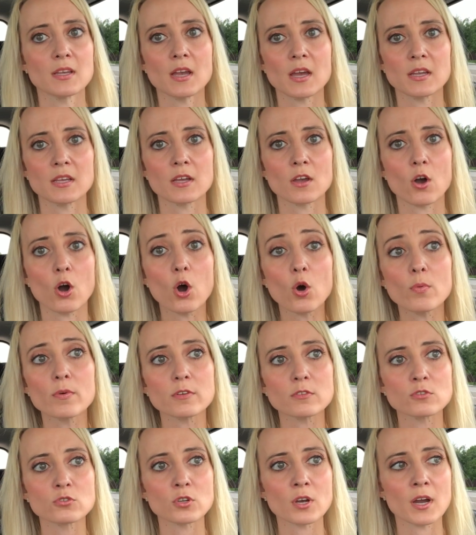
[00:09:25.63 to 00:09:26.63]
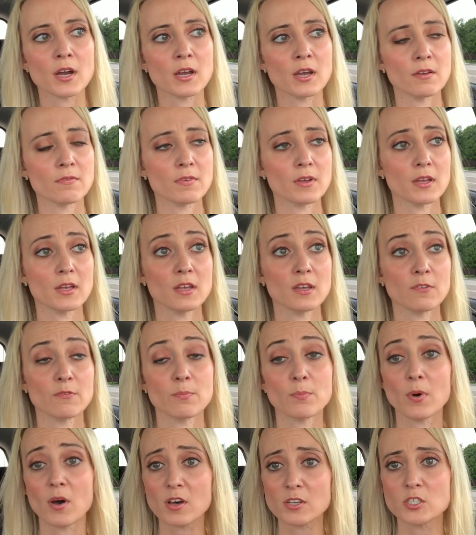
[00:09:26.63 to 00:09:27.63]
getting all-wheel drive
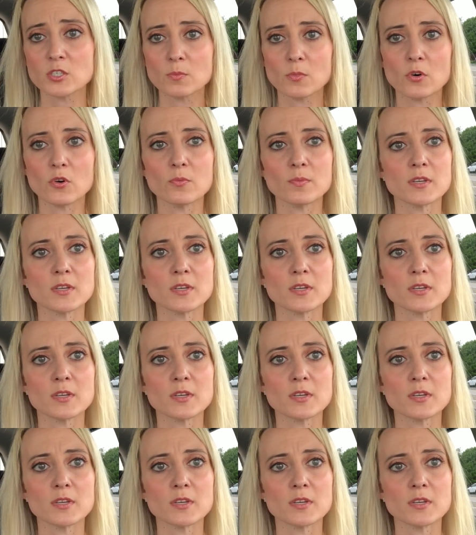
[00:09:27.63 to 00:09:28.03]
if possible,